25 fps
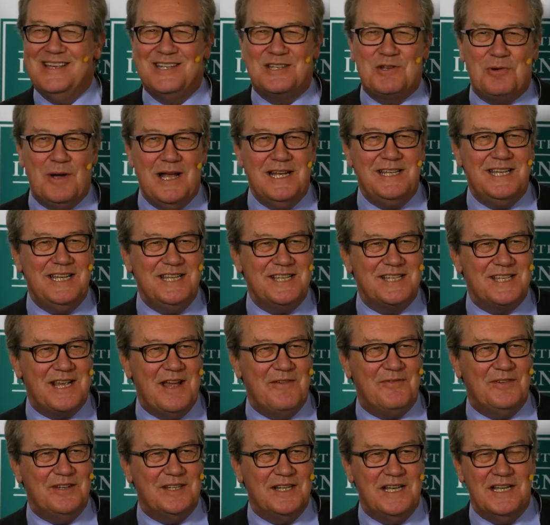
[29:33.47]

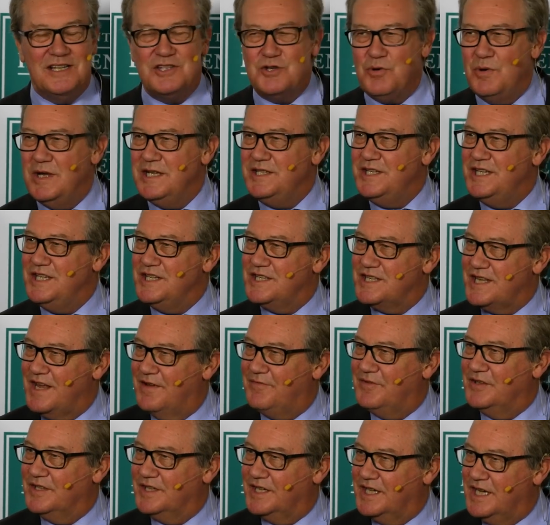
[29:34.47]
27
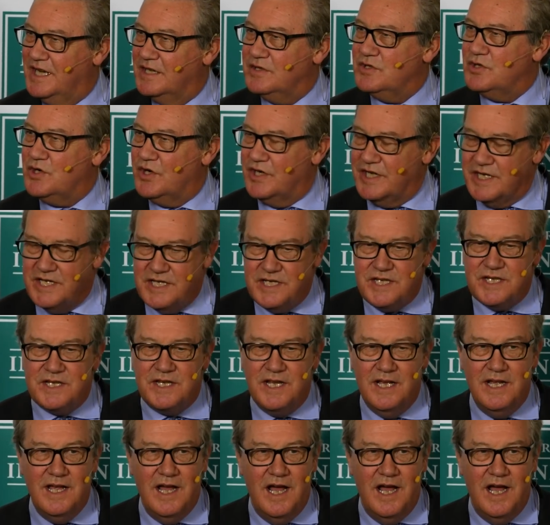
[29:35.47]
countries